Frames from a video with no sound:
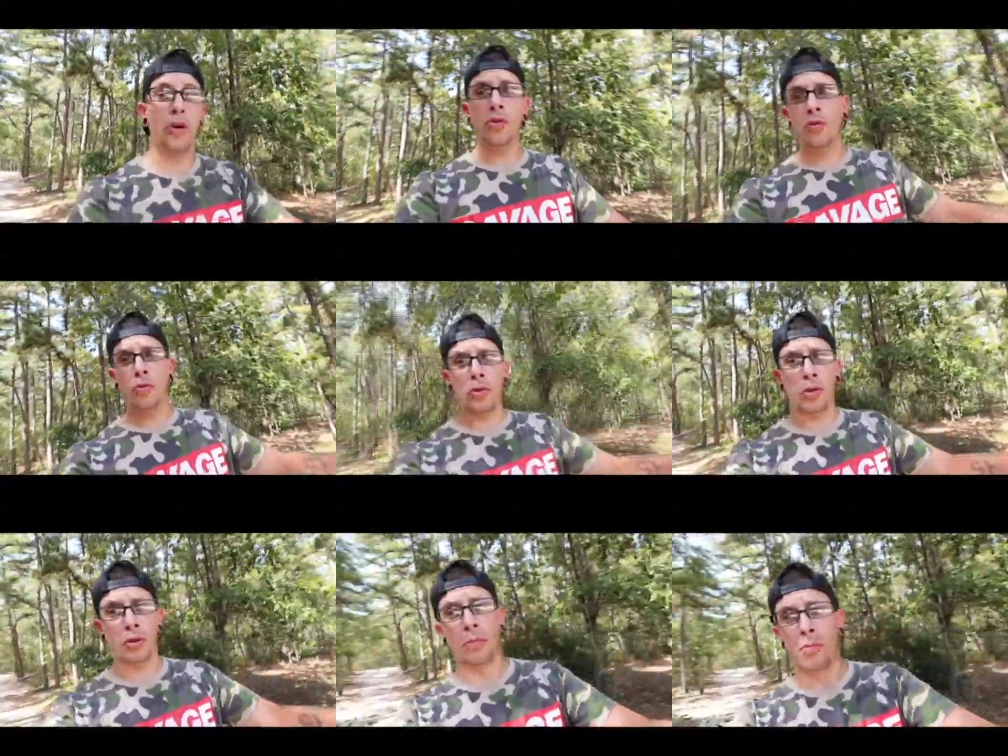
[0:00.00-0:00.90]
you
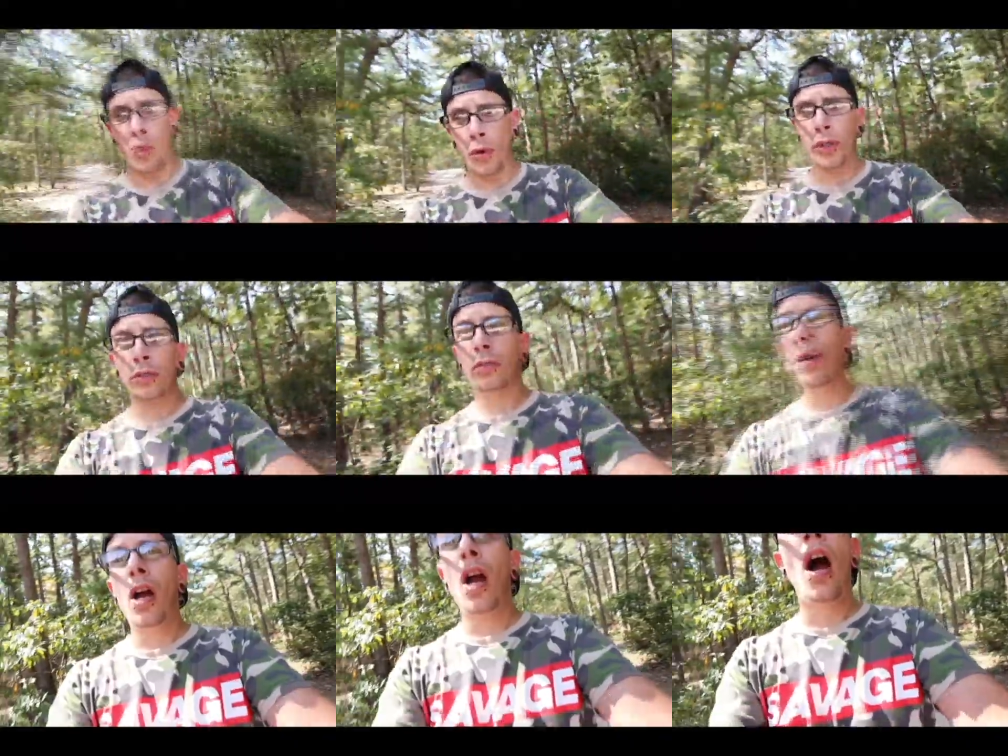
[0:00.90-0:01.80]
the memorial,
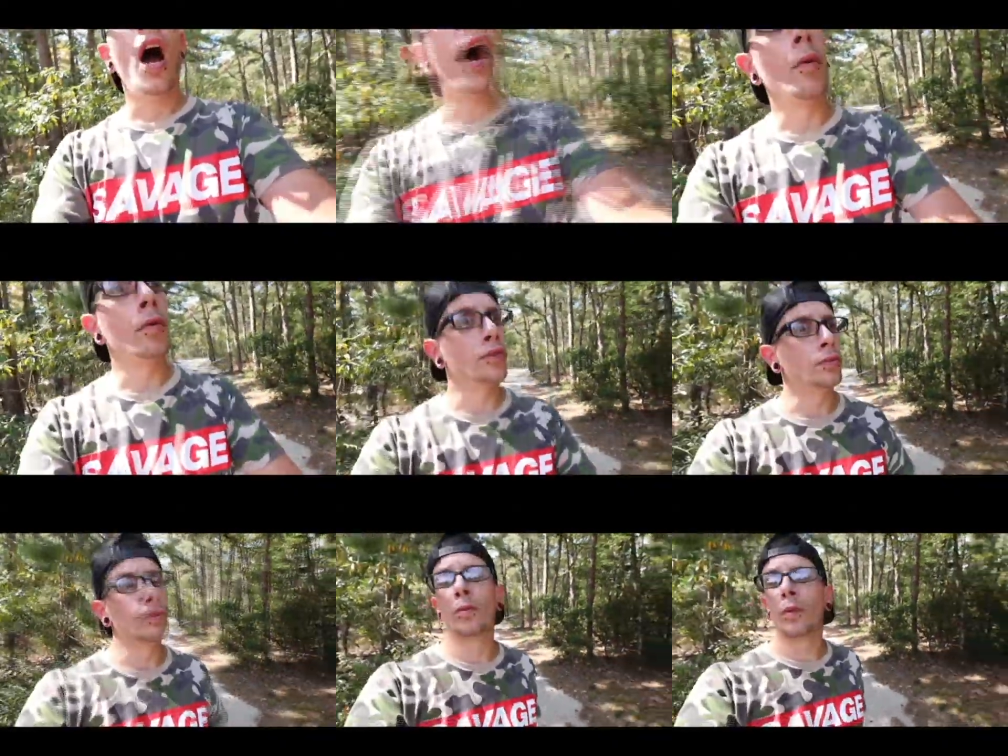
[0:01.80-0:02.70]
I want
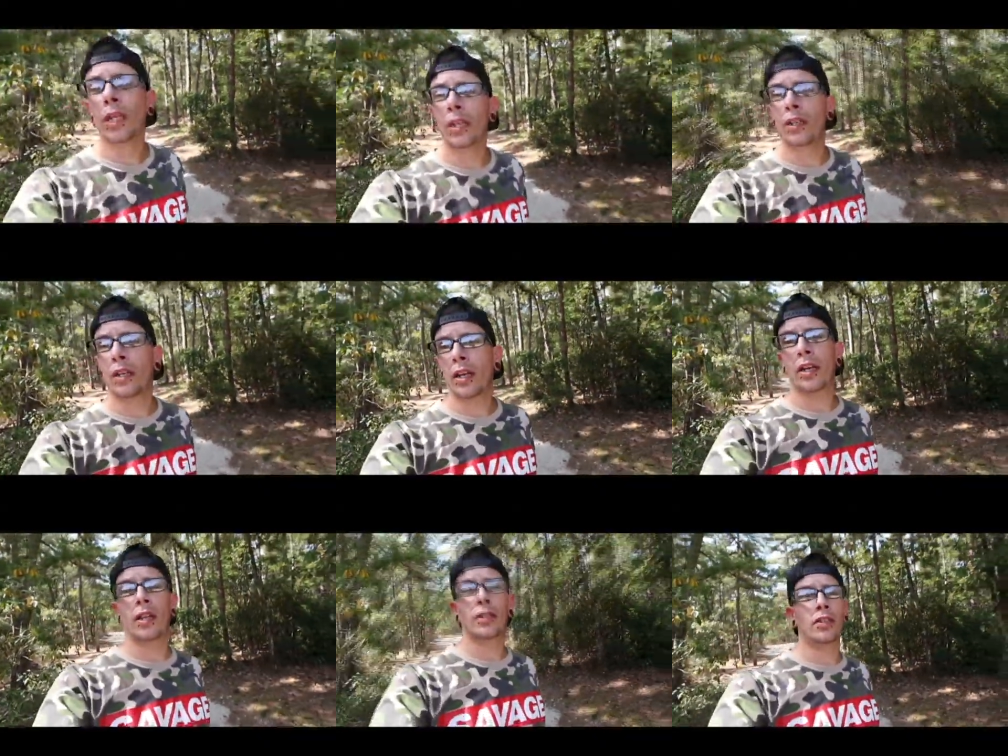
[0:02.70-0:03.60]
to read
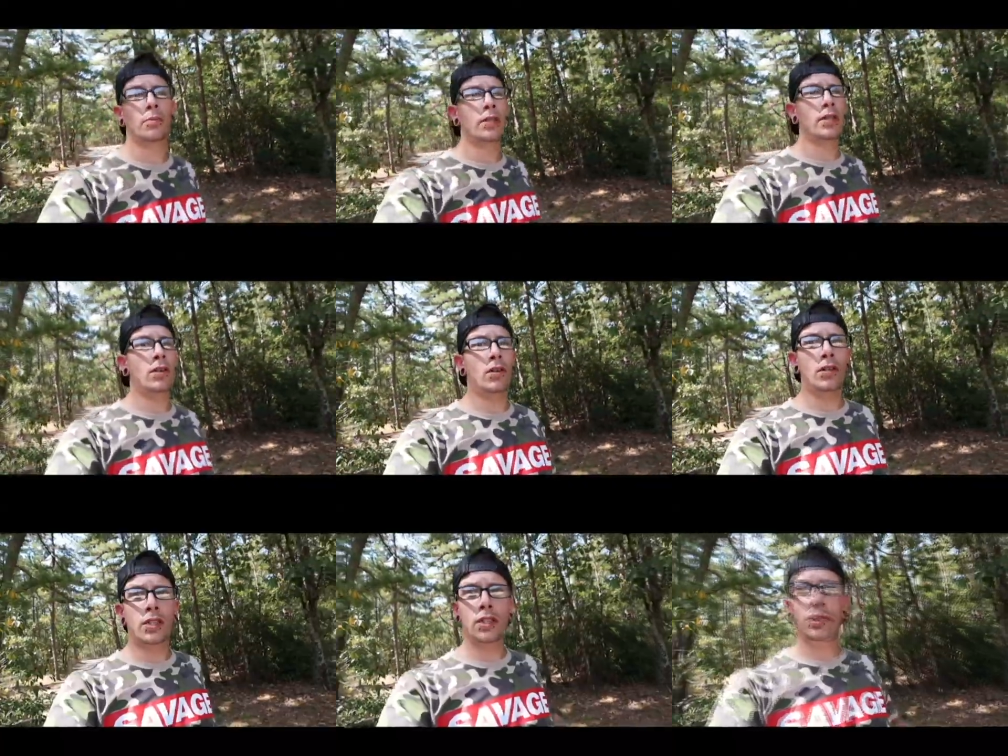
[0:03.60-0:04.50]
a little bit
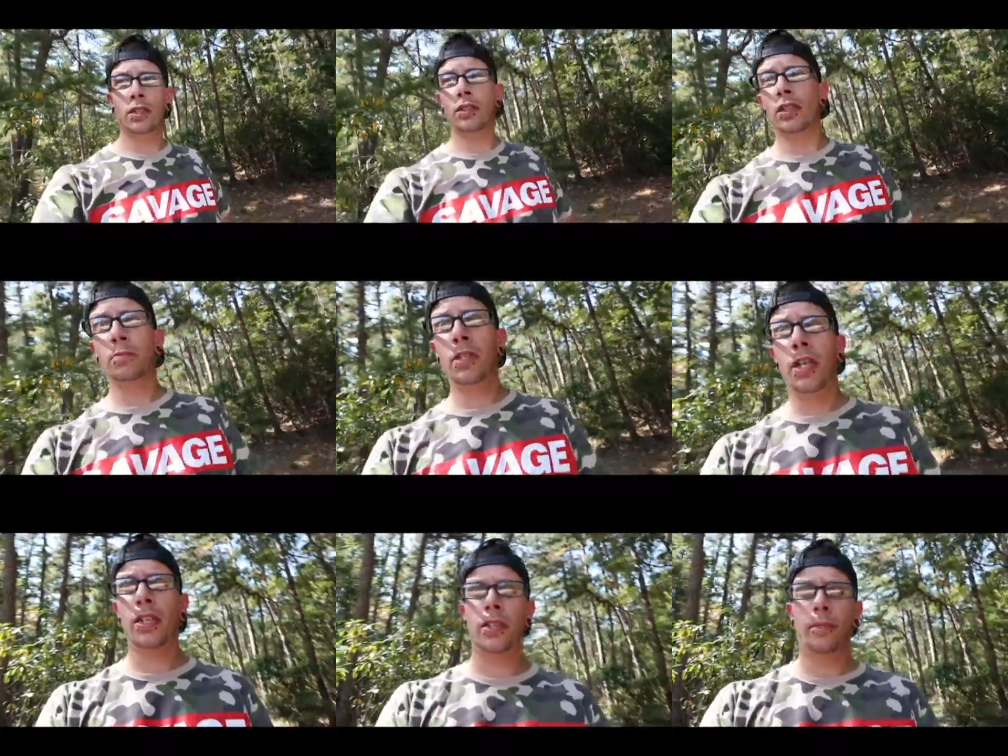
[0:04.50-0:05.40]
on the
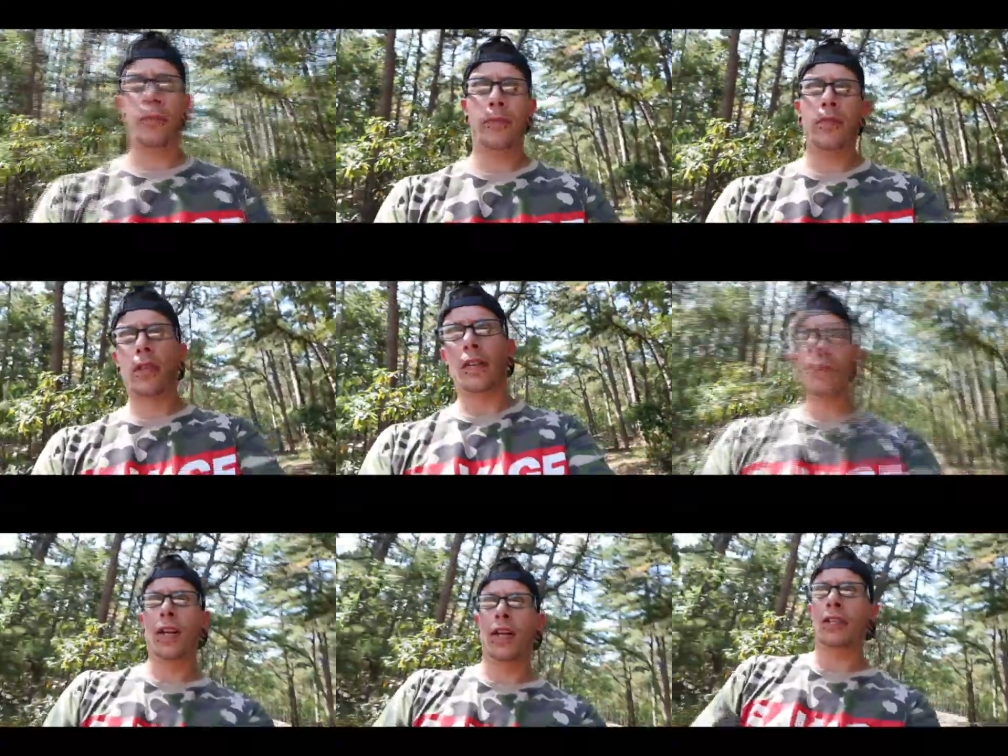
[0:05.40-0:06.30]
subject and give
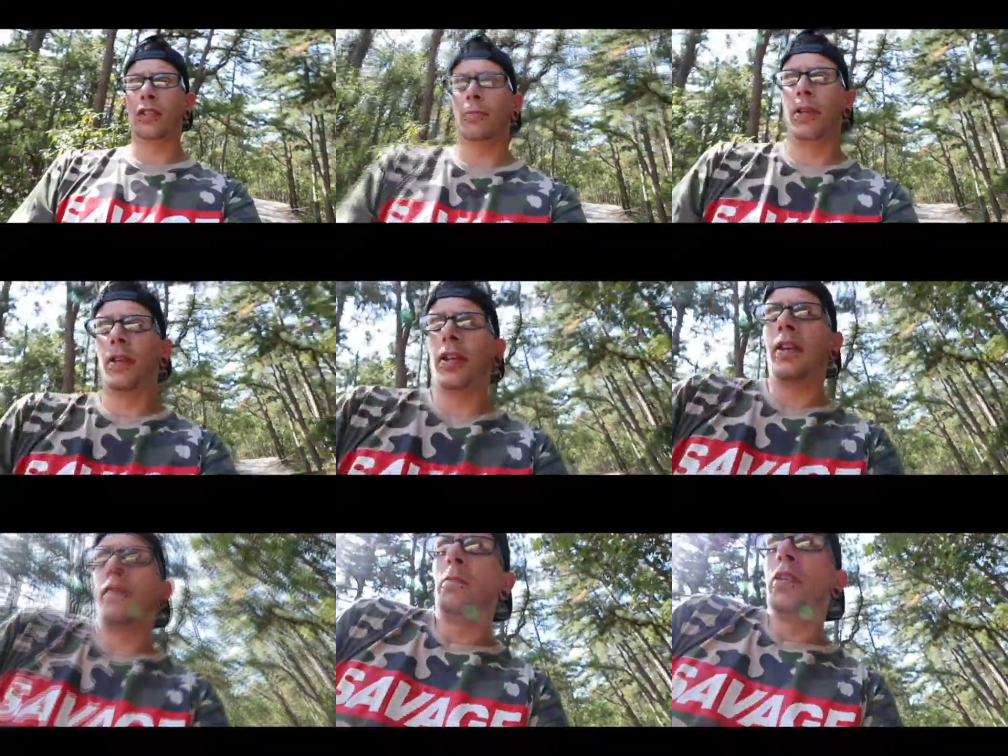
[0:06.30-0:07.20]
you guys a little bit of
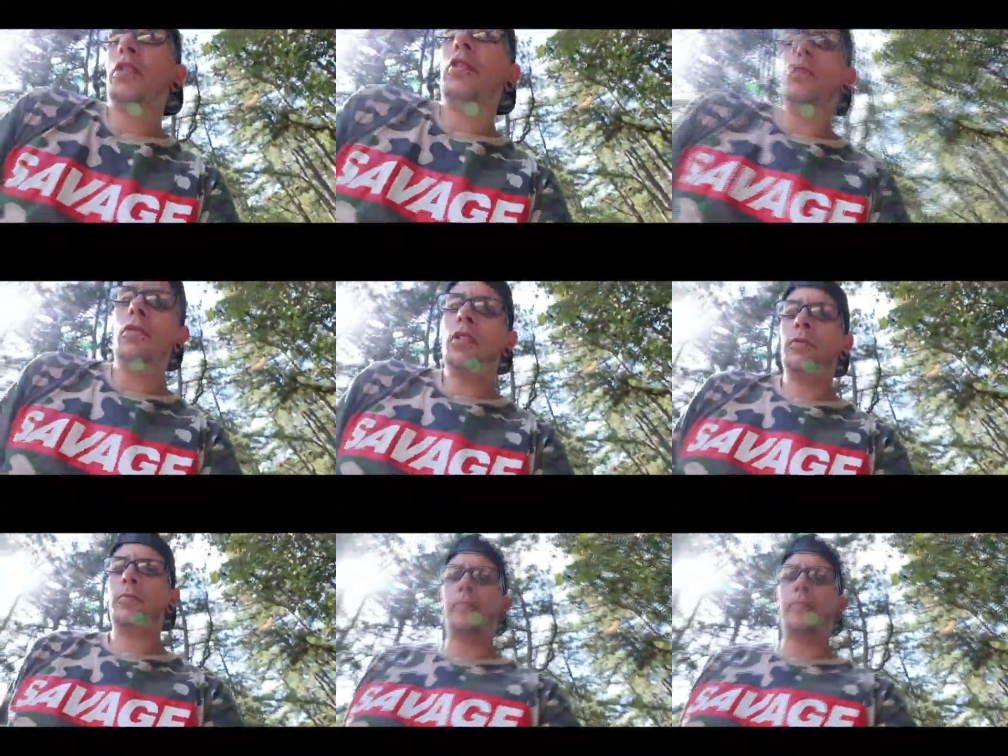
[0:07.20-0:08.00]
information on it.